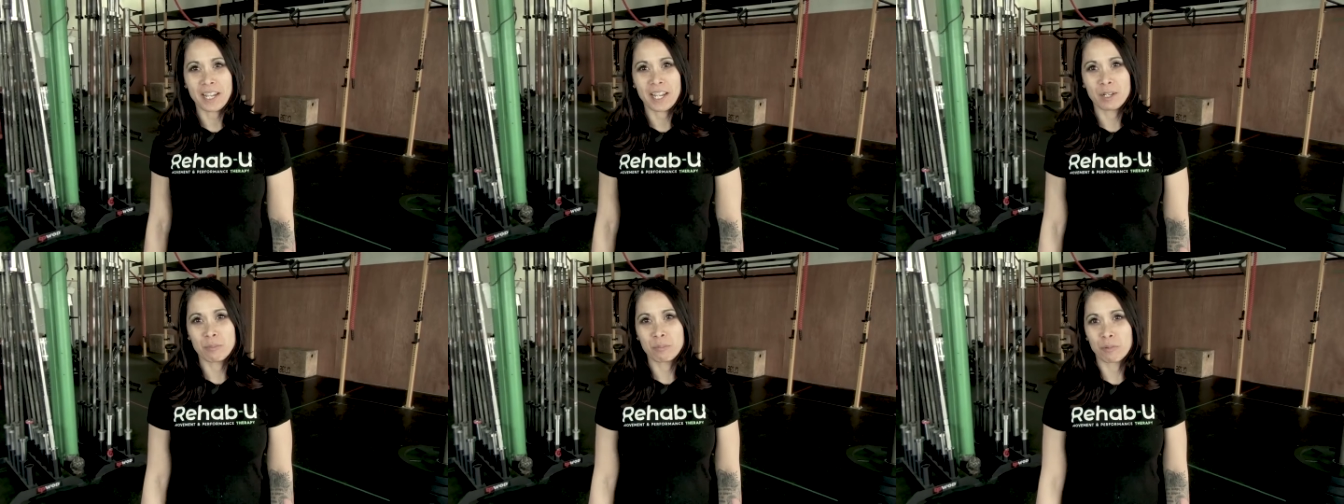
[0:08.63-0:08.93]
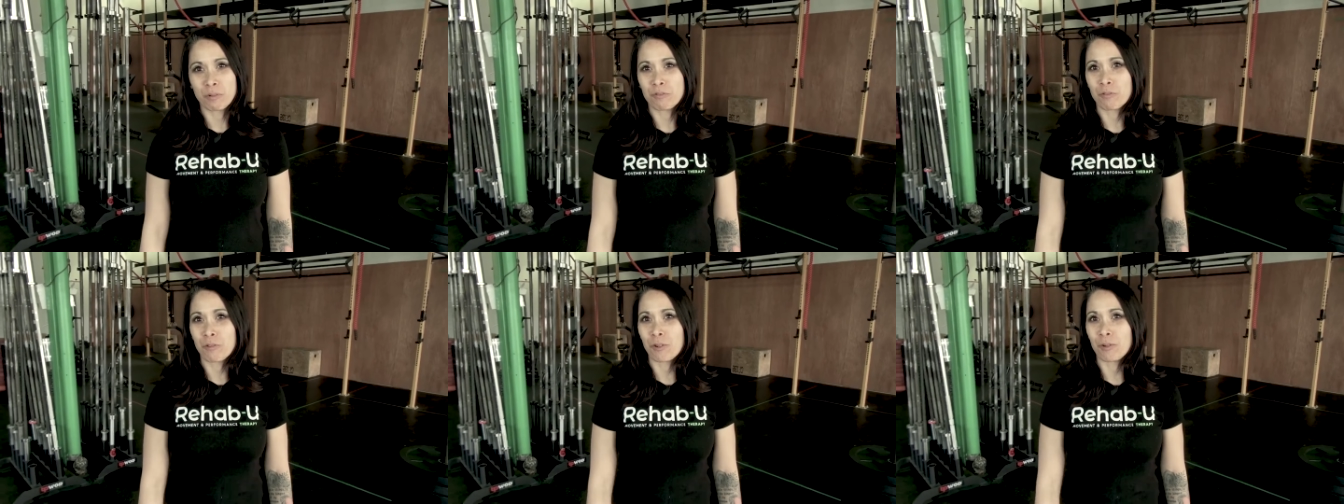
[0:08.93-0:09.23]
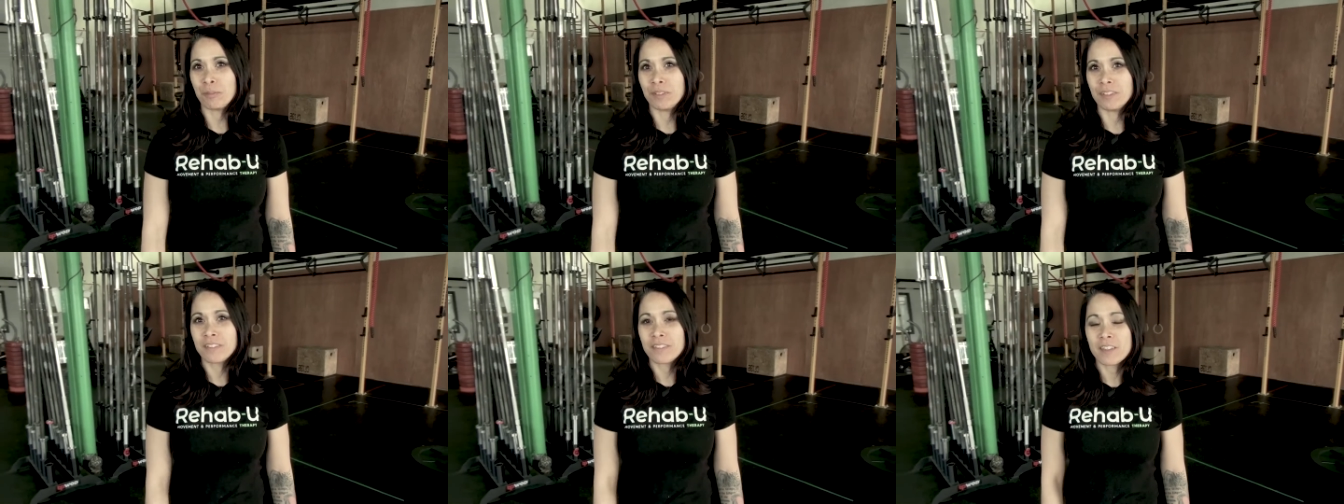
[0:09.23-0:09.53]
and
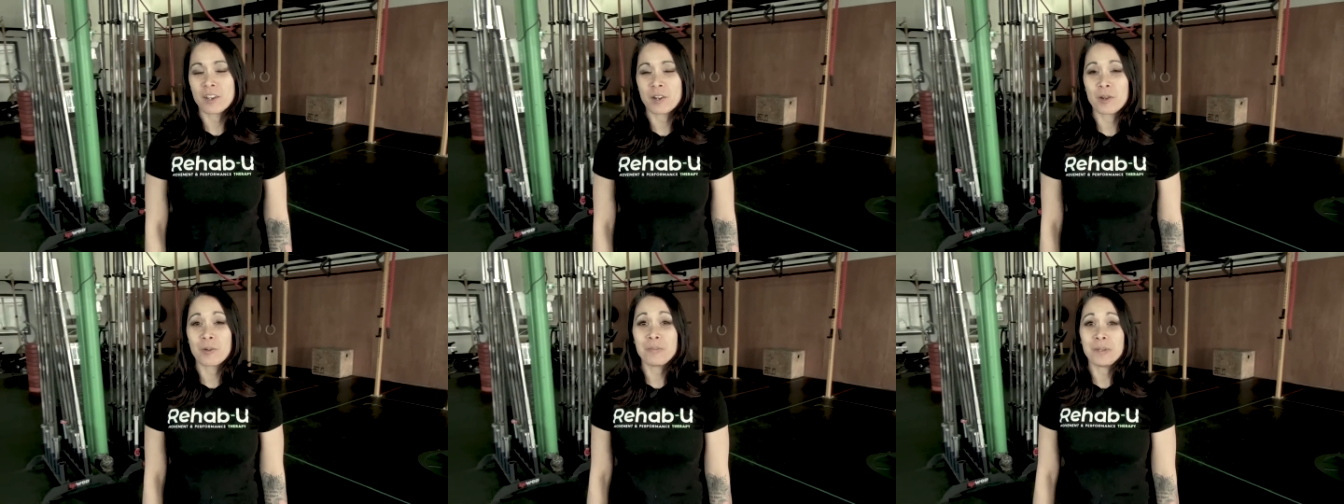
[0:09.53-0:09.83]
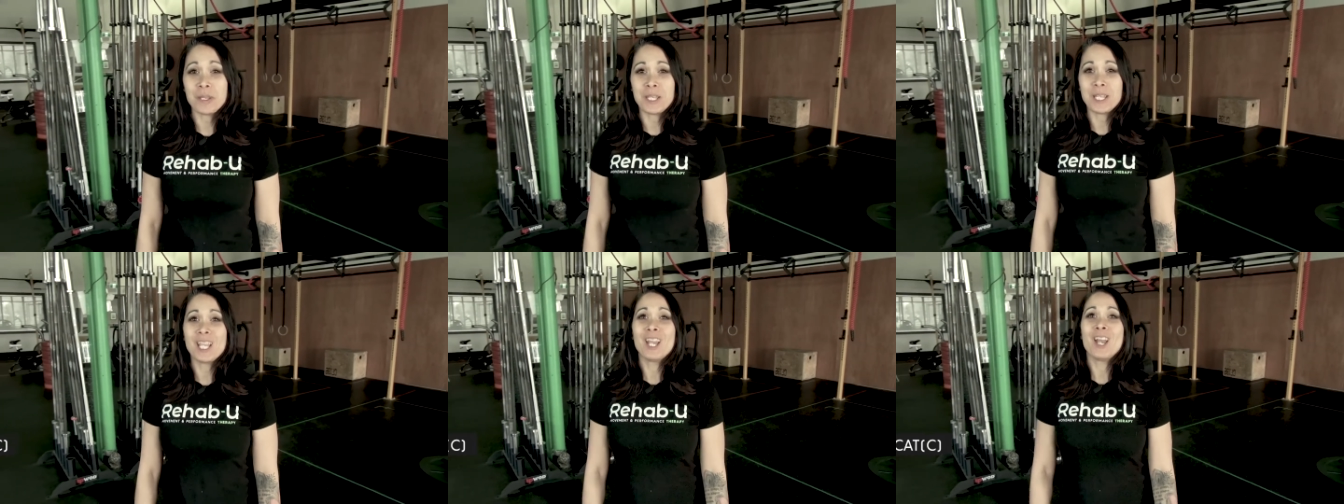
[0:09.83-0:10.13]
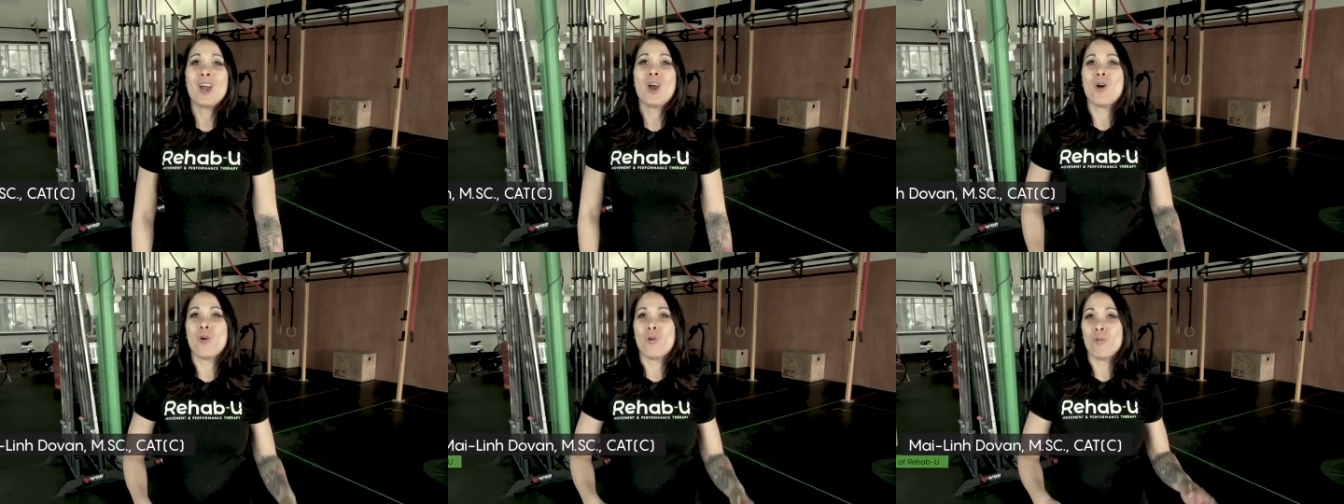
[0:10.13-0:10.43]
Performance Therapy.
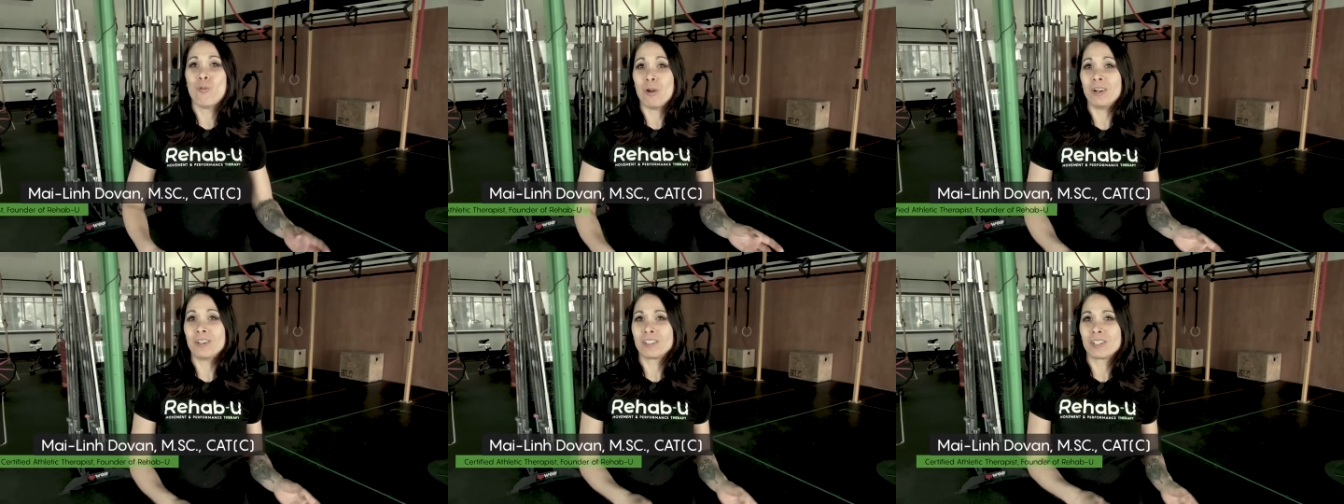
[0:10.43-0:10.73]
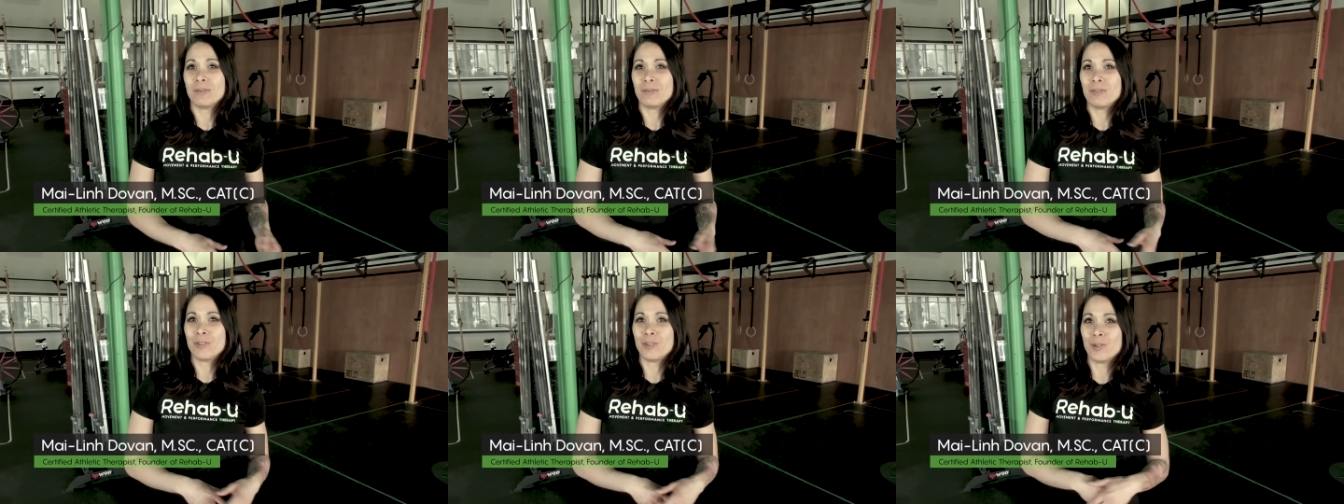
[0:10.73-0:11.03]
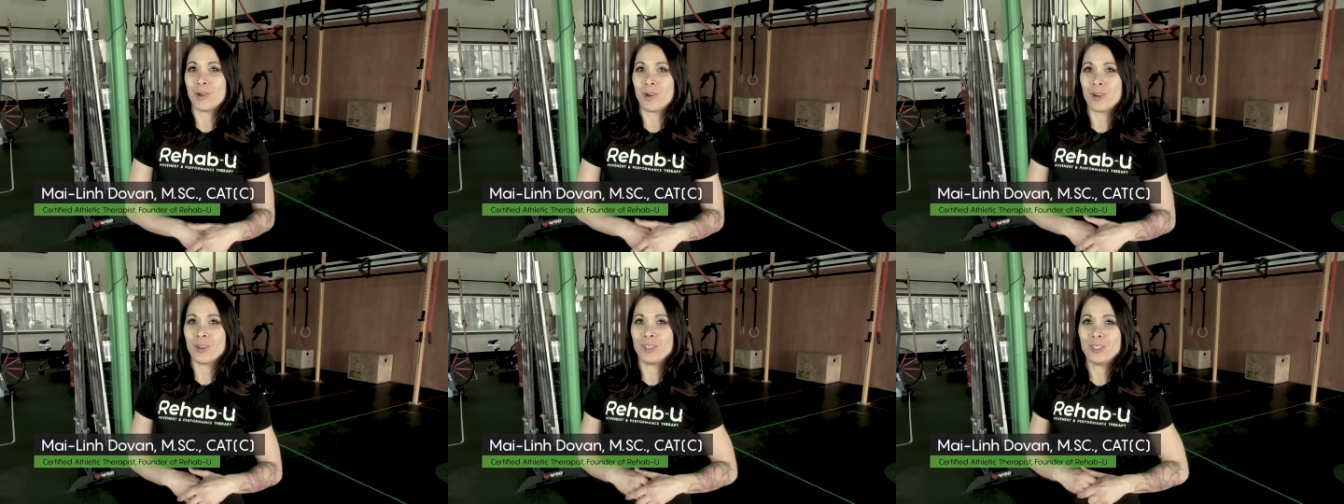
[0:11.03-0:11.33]
Welcome
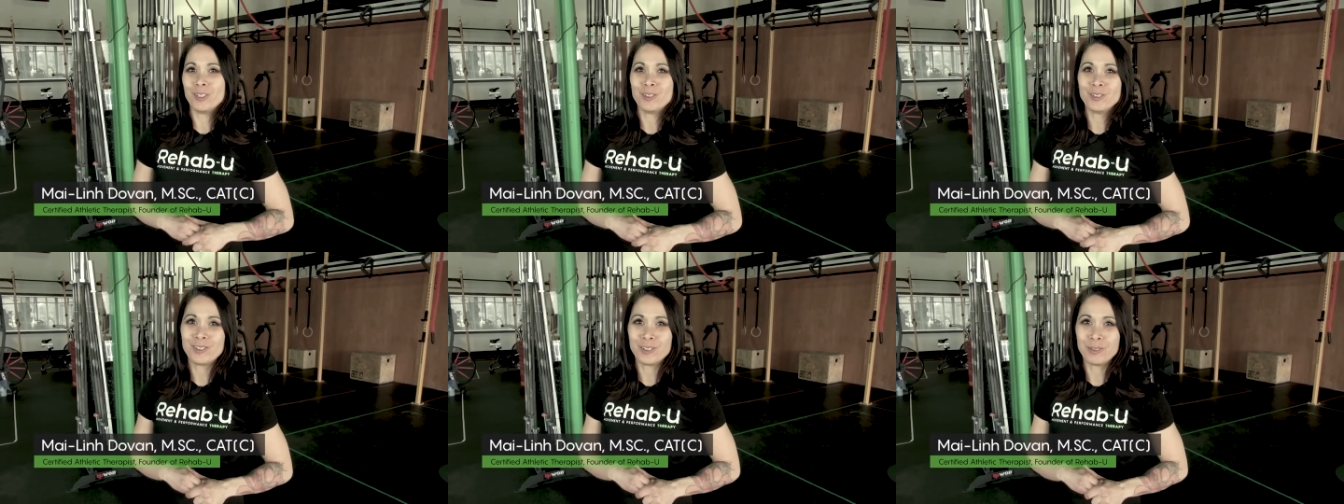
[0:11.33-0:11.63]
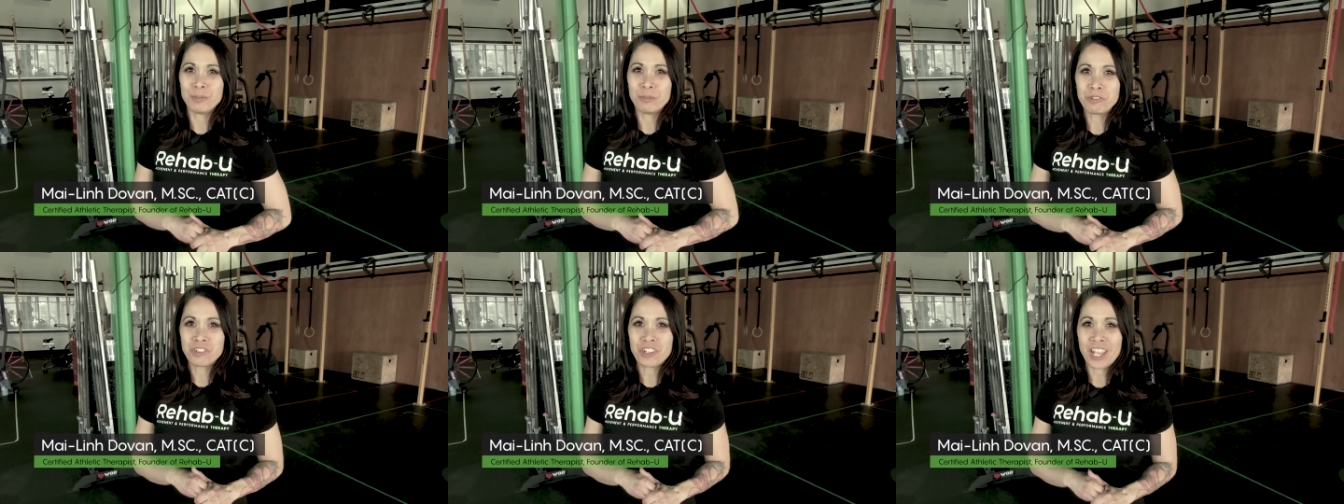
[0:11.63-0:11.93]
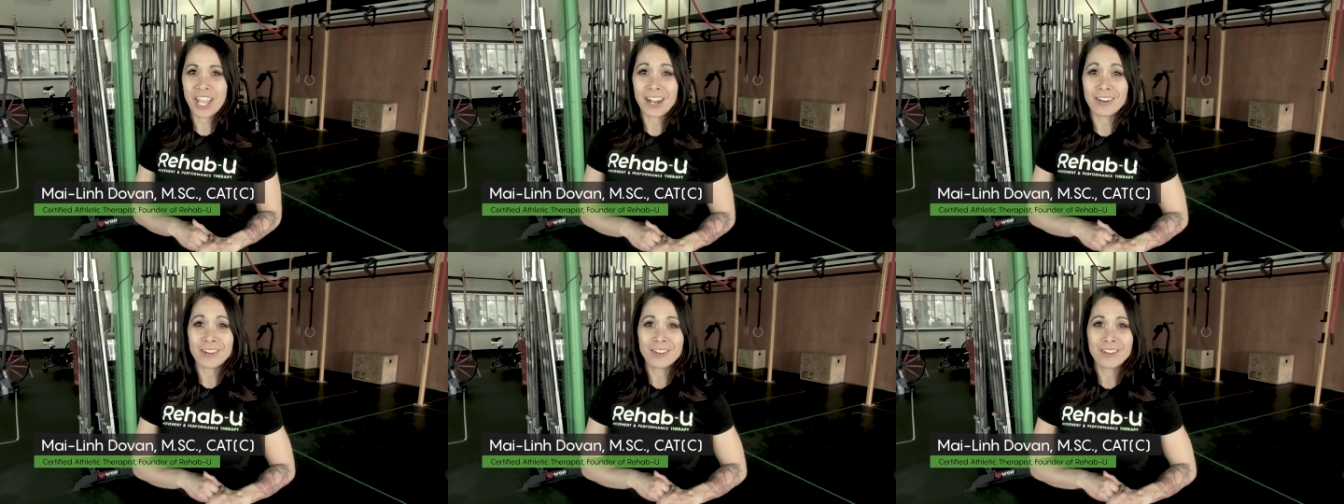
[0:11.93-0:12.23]
to our YouTube
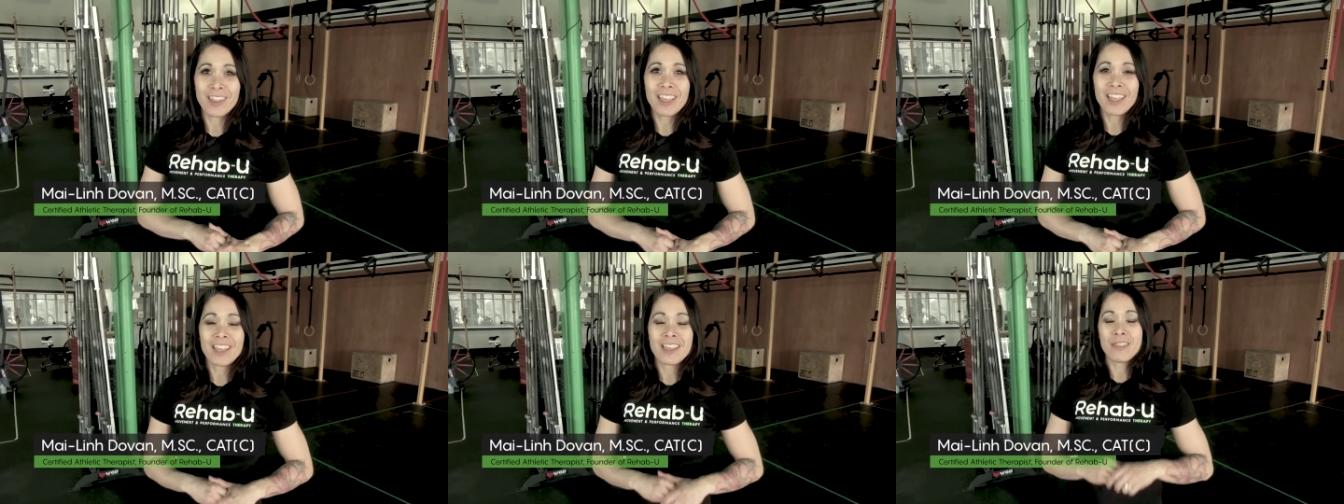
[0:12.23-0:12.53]
channel.